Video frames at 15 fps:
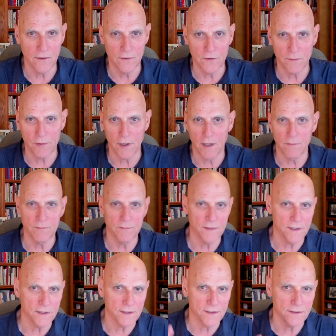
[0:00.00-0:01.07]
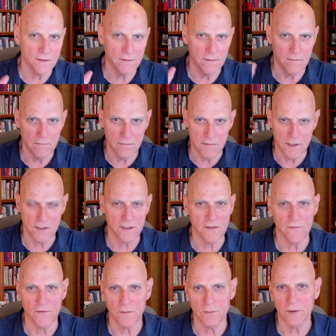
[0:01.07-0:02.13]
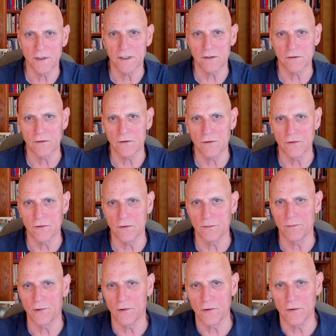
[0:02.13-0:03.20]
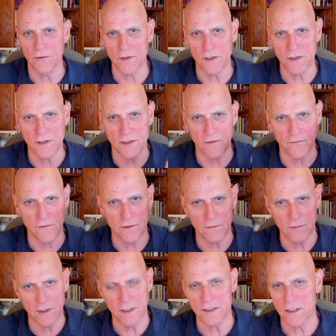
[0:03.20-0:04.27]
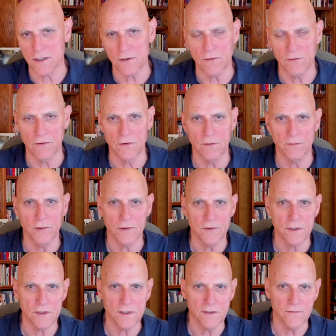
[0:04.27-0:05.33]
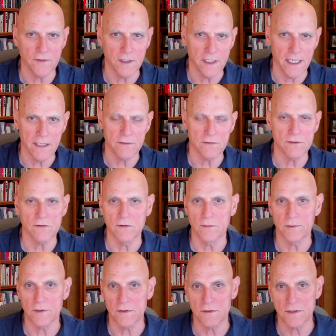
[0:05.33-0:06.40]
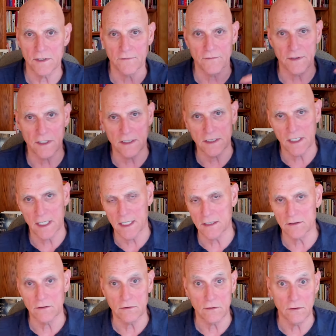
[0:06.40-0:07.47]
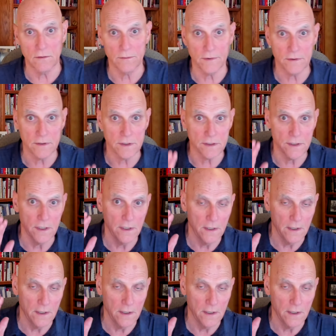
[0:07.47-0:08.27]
The problem is this different political group, or this different religious group, or this different language group, or this different educational group, or this